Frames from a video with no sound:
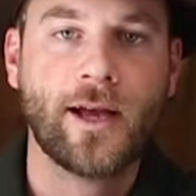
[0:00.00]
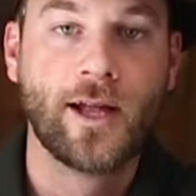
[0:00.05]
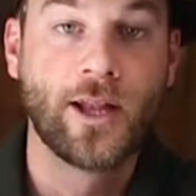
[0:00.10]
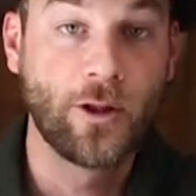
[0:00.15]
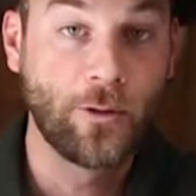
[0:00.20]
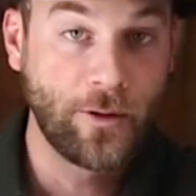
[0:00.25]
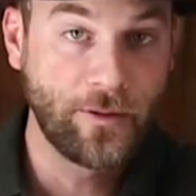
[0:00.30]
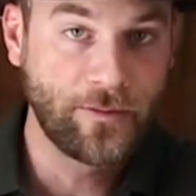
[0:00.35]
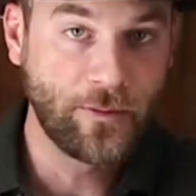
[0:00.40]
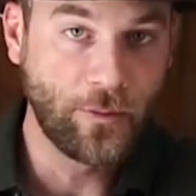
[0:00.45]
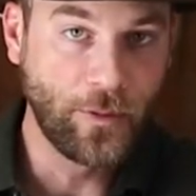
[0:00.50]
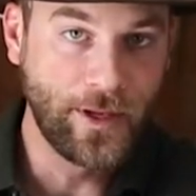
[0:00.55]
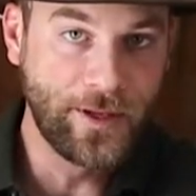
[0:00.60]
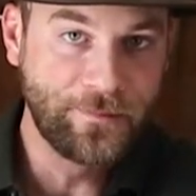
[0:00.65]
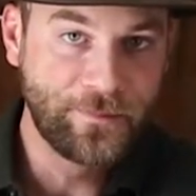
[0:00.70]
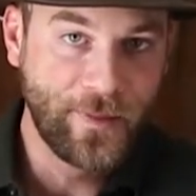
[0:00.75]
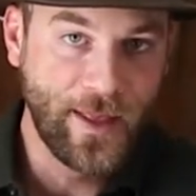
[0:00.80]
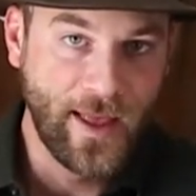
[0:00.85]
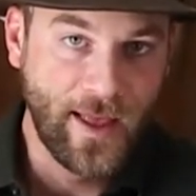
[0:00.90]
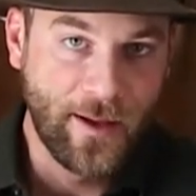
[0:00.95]
Hello
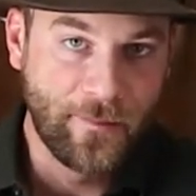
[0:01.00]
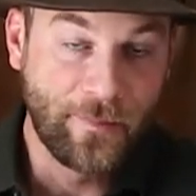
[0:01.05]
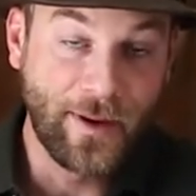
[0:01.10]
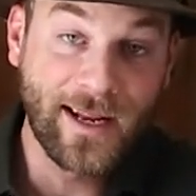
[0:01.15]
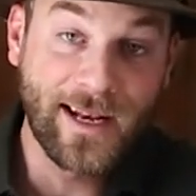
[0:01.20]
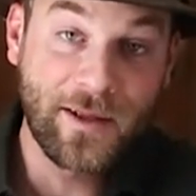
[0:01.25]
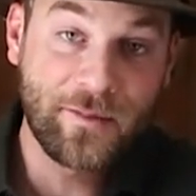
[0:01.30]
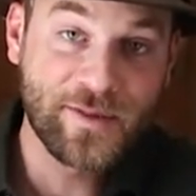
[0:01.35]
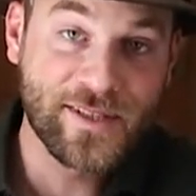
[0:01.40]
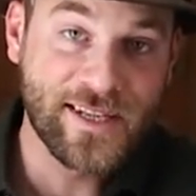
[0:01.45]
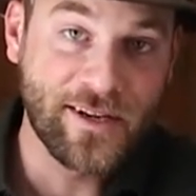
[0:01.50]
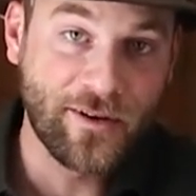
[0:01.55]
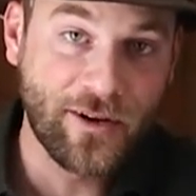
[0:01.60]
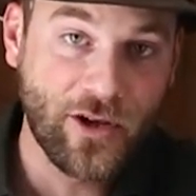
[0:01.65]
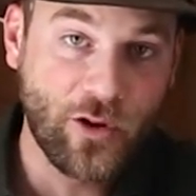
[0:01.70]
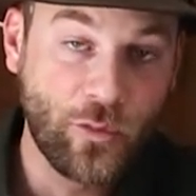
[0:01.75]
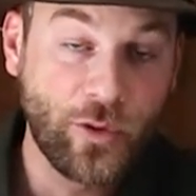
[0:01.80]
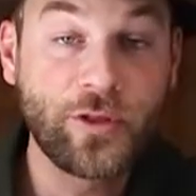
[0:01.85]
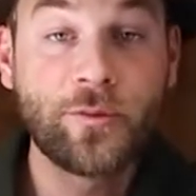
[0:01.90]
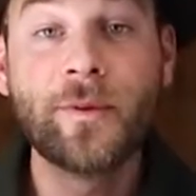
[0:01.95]
everyone, my name is
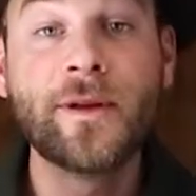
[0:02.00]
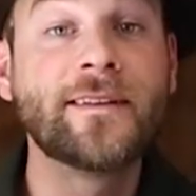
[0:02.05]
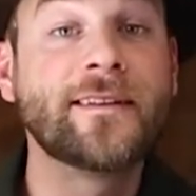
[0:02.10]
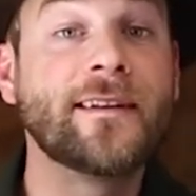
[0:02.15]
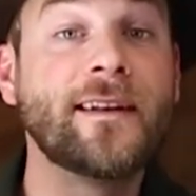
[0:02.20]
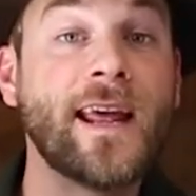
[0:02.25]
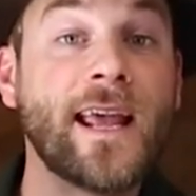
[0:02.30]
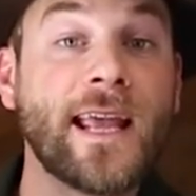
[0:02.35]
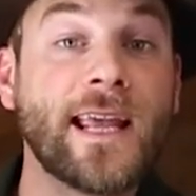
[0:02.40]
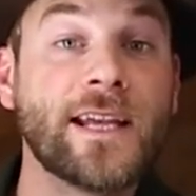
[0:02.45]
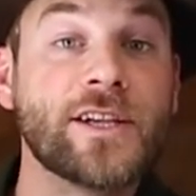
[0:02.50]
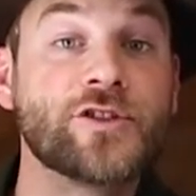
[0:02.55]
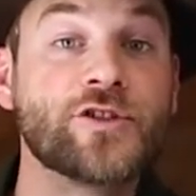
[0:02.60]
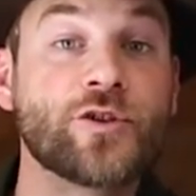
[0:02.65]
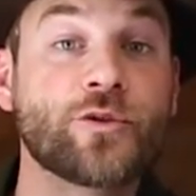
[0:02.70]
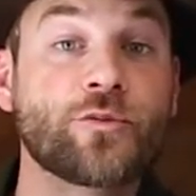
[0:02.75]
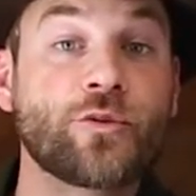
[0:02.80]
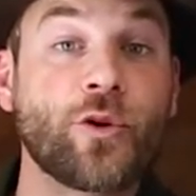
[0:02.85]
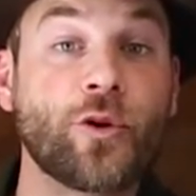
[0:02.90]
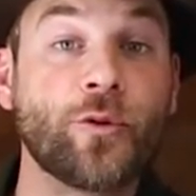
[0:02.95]
Eric. With me today is
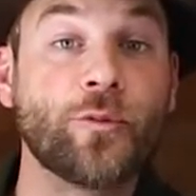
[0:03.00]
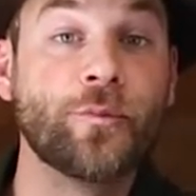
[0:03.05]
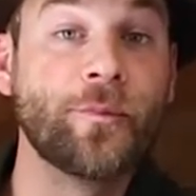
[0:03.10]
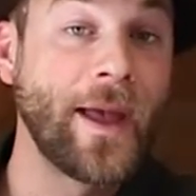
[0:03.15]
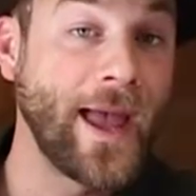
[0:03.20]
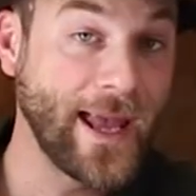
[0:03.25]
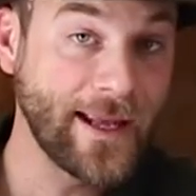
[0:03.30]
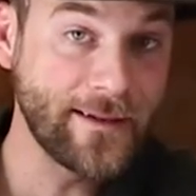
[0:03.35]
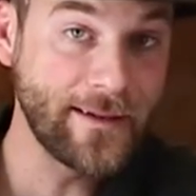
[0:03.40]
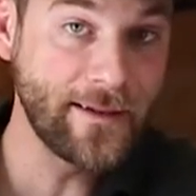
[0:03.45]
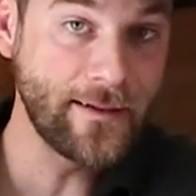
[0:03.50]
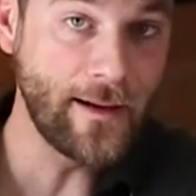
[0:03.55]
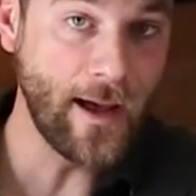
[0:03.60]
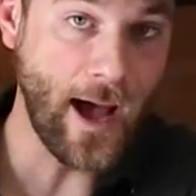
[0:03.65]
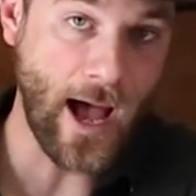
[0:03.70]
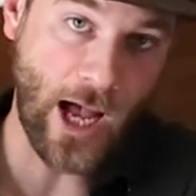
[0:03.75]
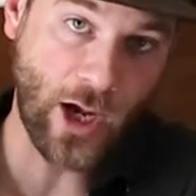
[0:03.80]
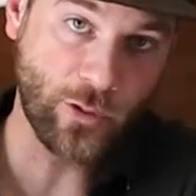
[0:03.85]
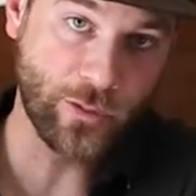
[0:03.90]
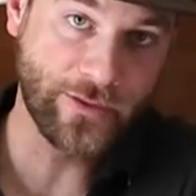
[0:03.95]
the Cro-Magnon
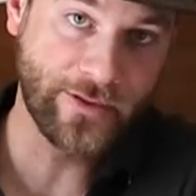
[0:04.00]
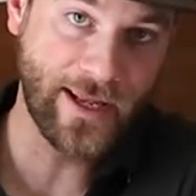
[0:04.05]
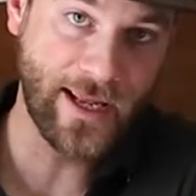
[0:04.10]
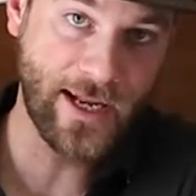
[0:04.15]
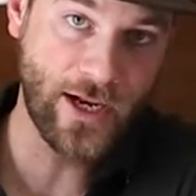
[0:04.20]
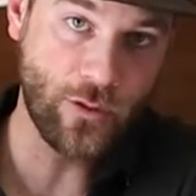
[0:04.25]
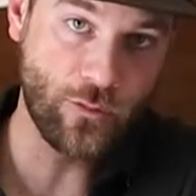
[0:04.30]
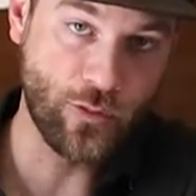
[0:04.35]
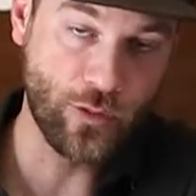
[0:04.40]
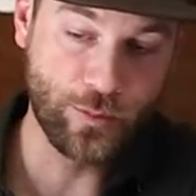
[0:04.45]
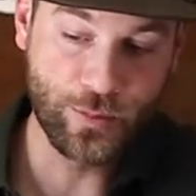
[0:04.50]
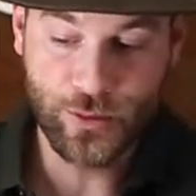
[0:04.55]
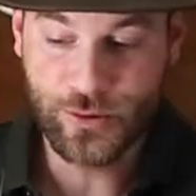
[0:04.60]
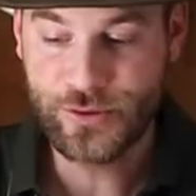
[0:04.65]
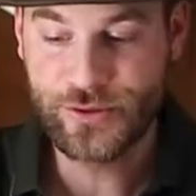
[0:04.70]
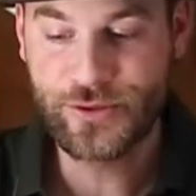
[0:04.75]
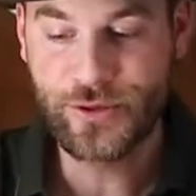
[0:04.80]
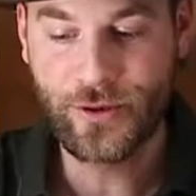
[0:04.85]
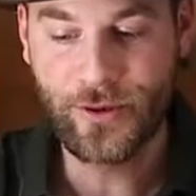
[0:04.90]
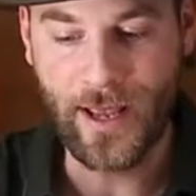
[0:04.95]
Aquitaine
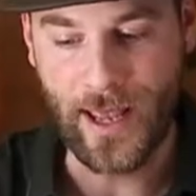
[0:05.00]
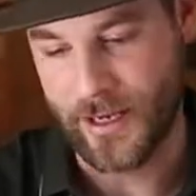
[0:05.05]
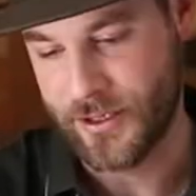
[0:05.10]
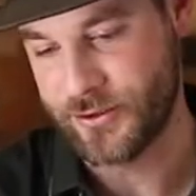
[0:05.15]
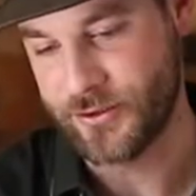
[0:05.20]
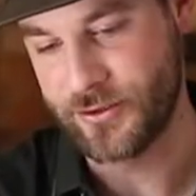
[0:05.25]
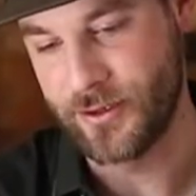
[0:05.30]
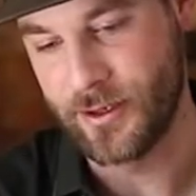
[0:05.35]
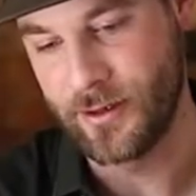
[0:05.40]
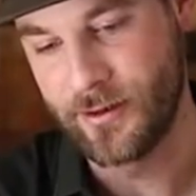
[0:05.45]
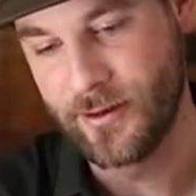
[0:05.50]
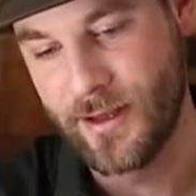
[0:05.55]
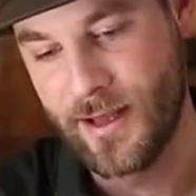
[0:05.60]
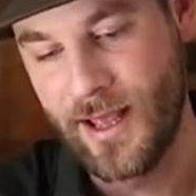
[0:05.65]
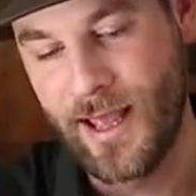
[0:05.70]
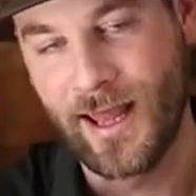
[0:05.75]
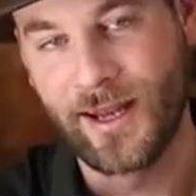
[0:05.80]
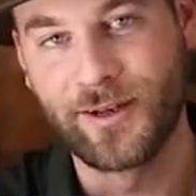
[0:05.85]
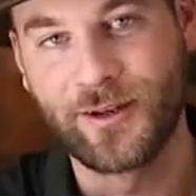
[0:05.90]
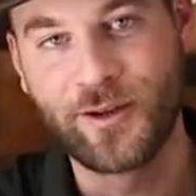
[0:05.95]
Robusto Extra,
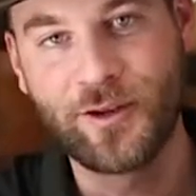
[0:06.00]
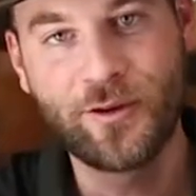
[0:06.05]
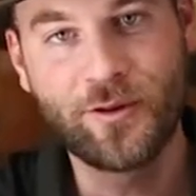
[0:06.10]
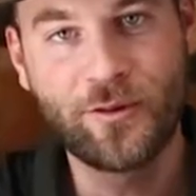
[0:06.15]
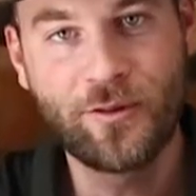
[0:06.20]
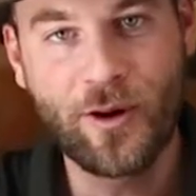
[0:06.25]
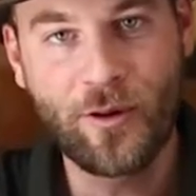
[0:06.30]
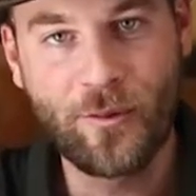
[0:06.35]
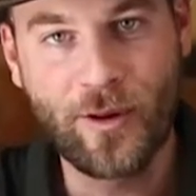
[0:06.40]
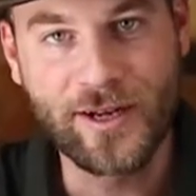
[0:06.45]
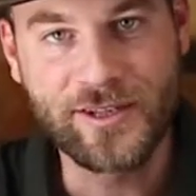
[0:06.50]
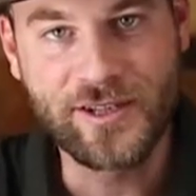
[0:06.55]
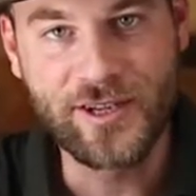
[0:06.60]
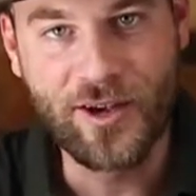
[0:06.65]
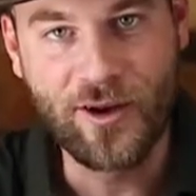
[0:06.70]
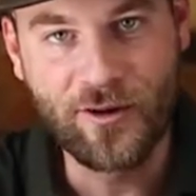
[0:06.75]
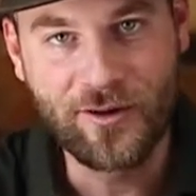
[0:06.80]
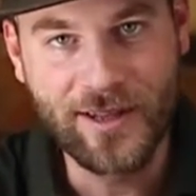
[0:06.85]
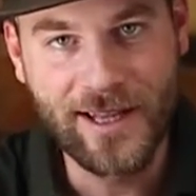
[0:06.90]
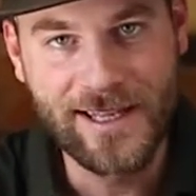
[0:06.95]
and you are
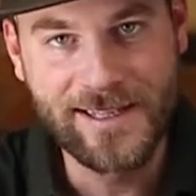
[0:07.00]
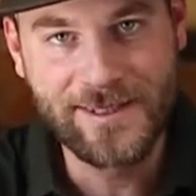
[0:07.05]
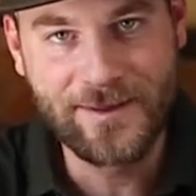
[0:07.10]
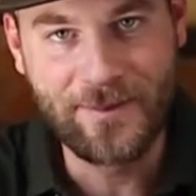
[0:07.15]
watching Oak Glen